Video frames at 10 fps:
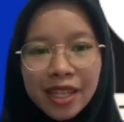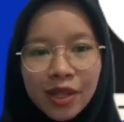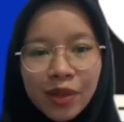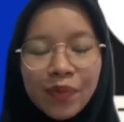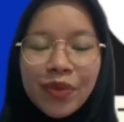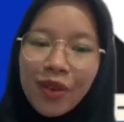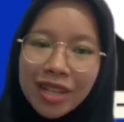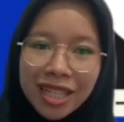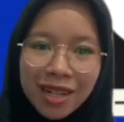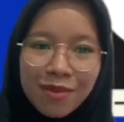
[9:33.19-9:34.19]

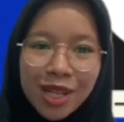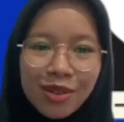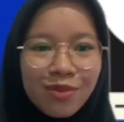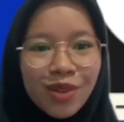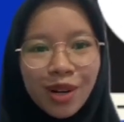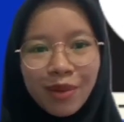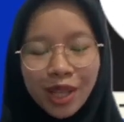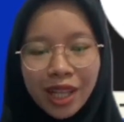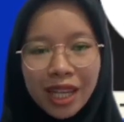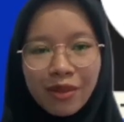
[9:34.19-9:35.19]
Wassalamualaikum warahmatullahi
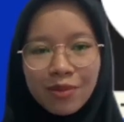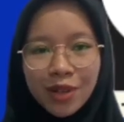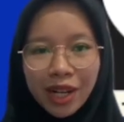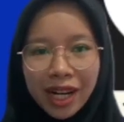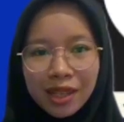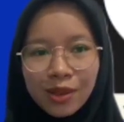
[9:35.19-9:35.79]
wabarakatuh.